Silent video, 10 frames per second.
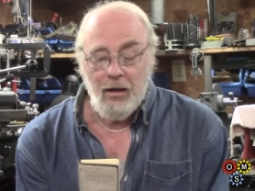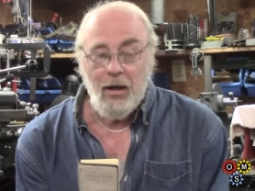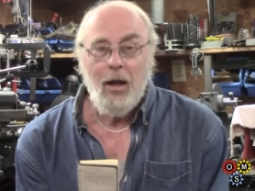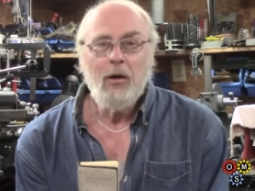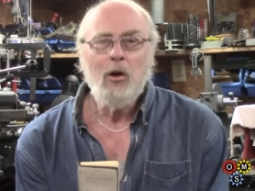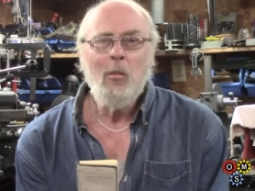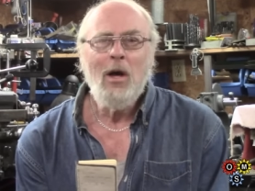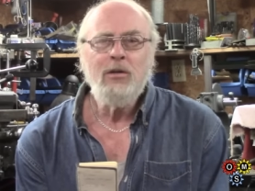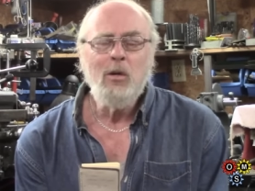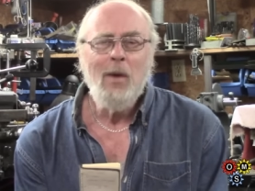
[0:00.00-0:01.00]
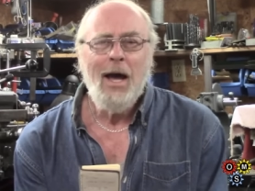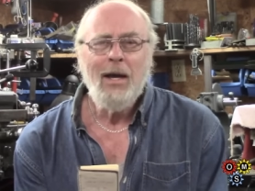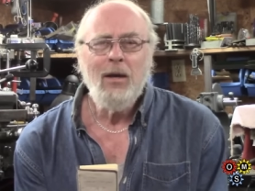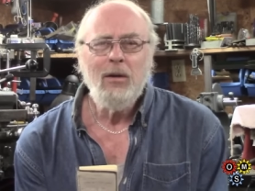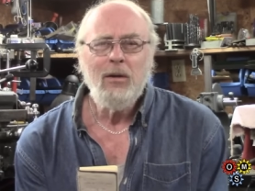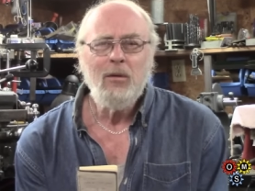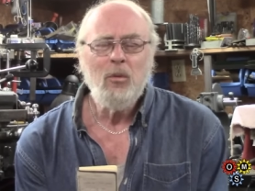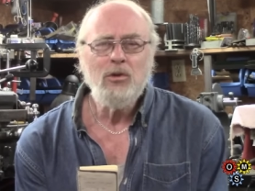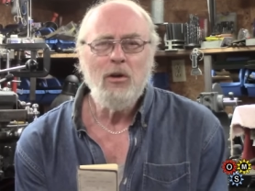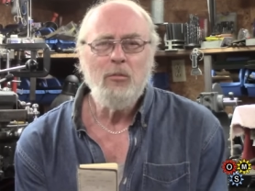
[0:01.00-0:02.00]
I got a mighty mag
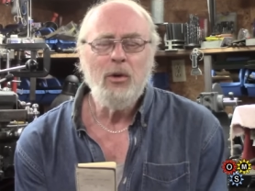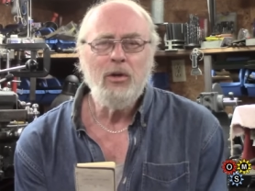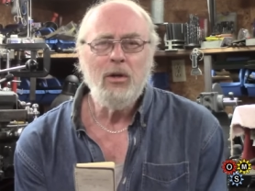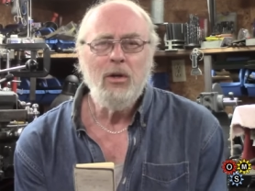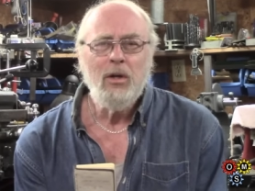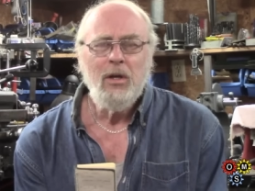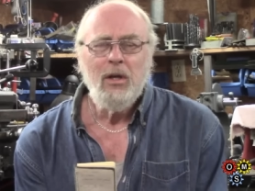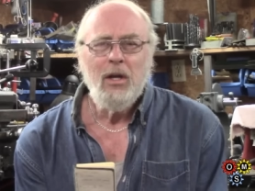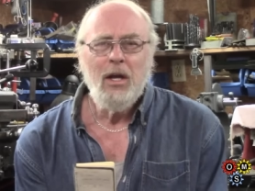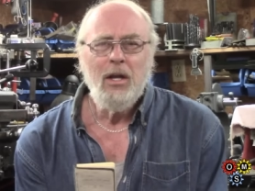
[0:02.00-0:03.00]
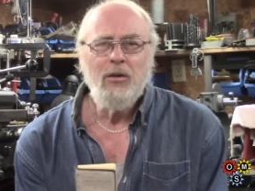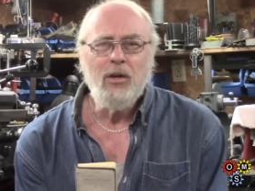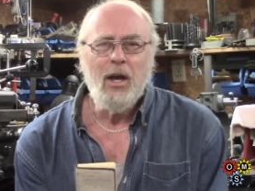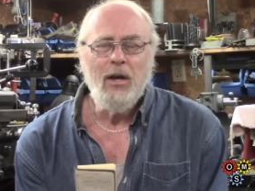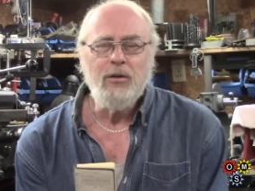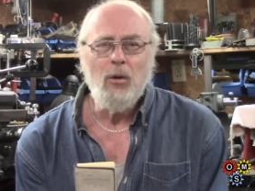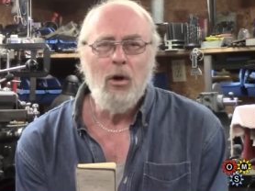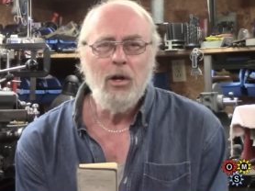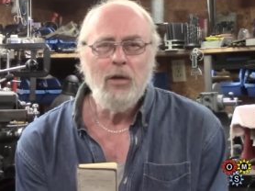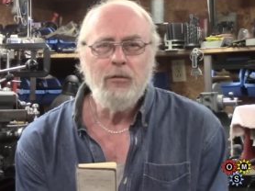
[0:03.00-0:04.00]
which I've put a, an indicator
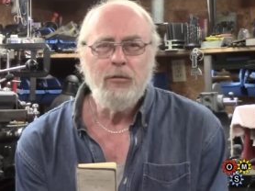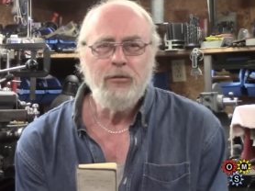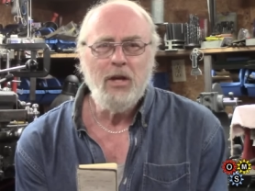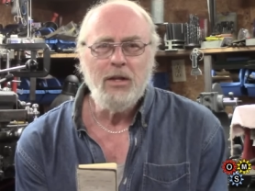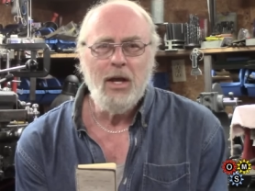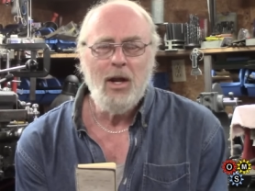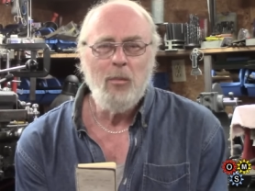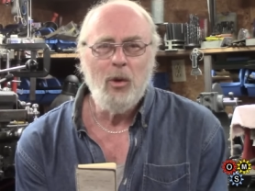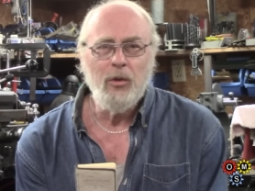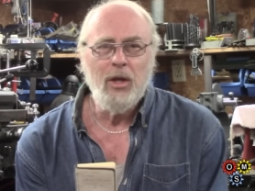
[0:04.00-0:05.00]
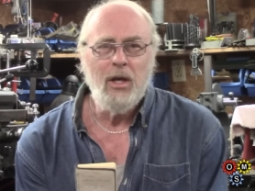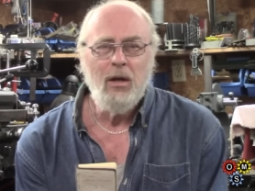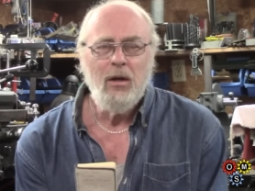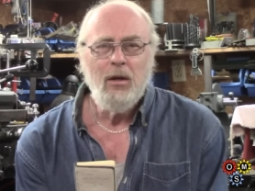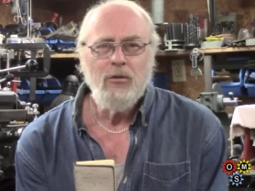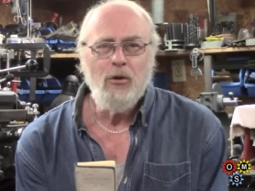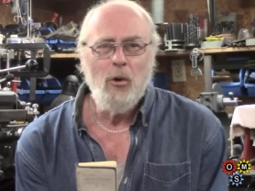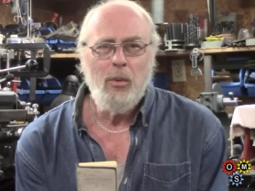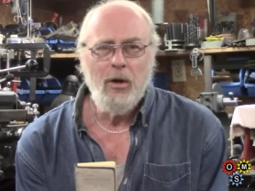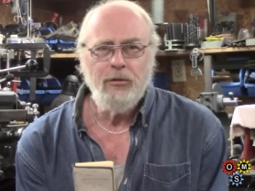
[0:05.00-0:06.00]
on I've set that up on the drill
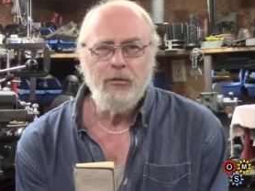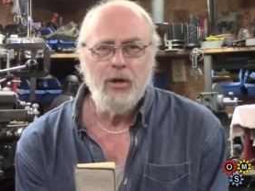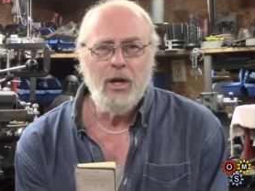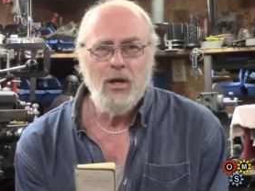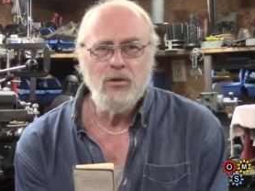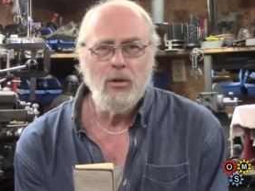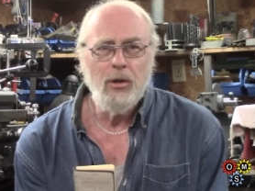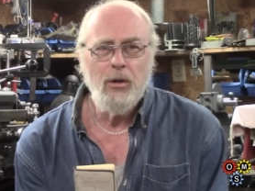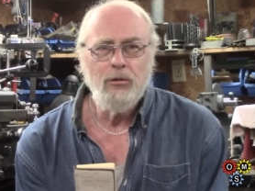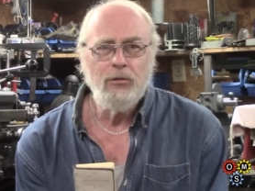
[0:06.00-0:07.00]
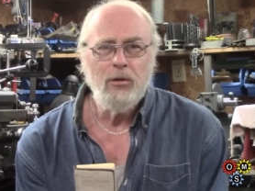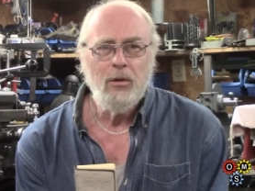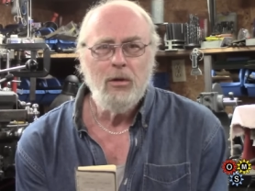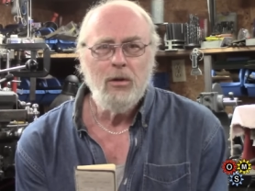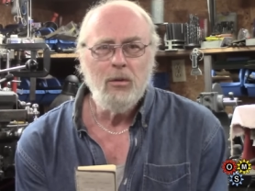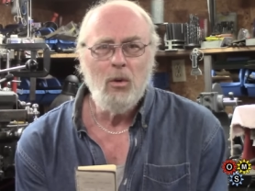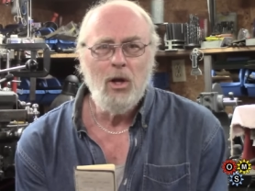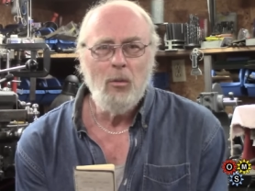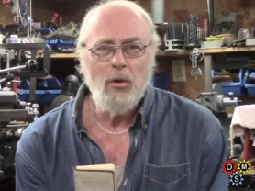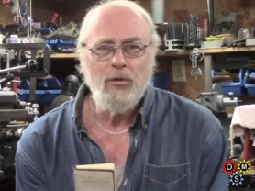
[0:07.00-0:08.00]
press for occasional use when I
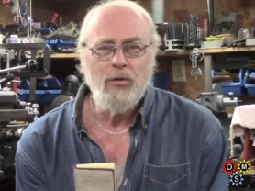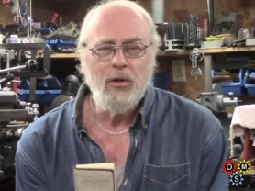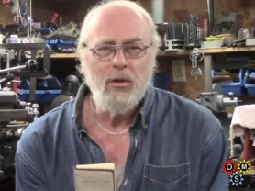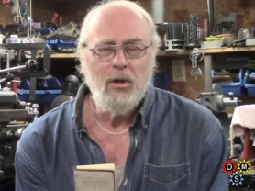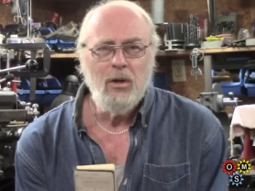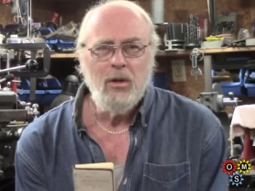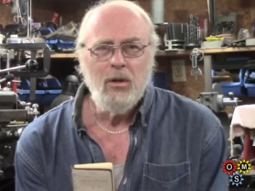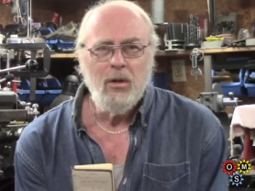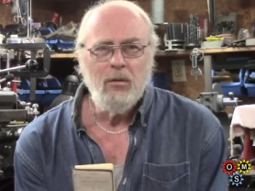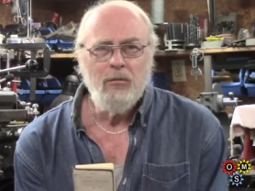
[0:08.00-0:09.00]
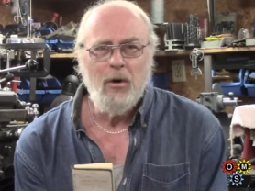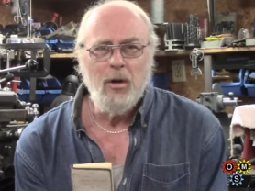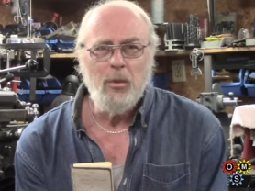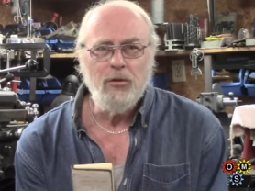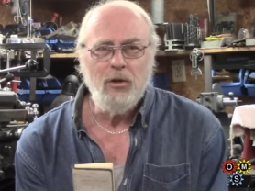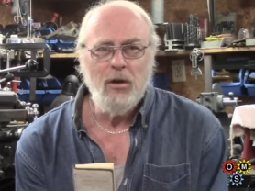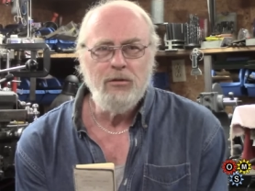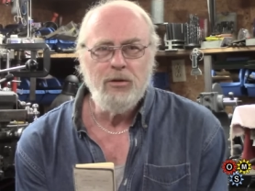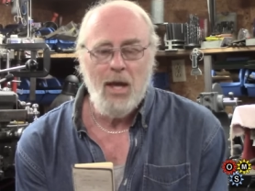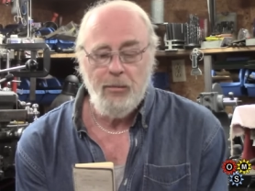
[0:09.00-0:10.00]
want very precise
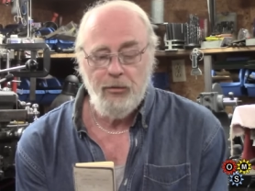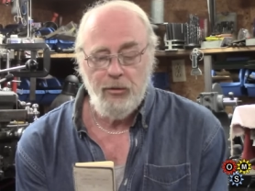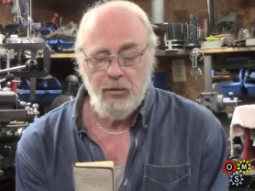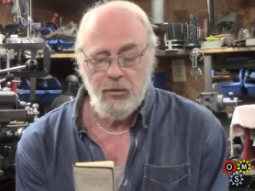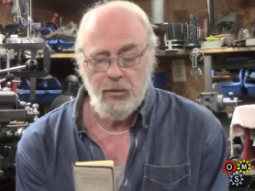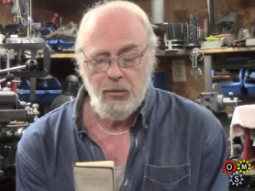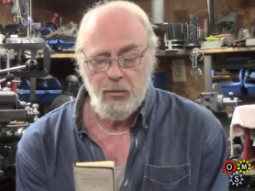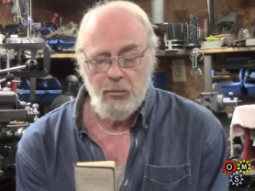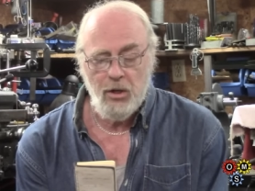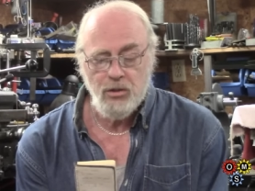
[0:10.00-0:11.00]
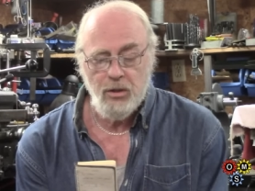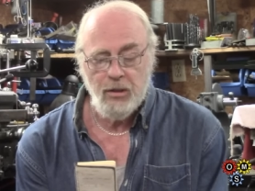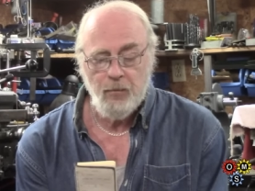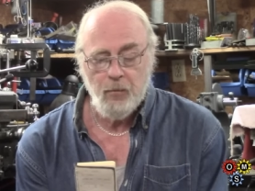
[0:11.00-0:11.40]
depth measuring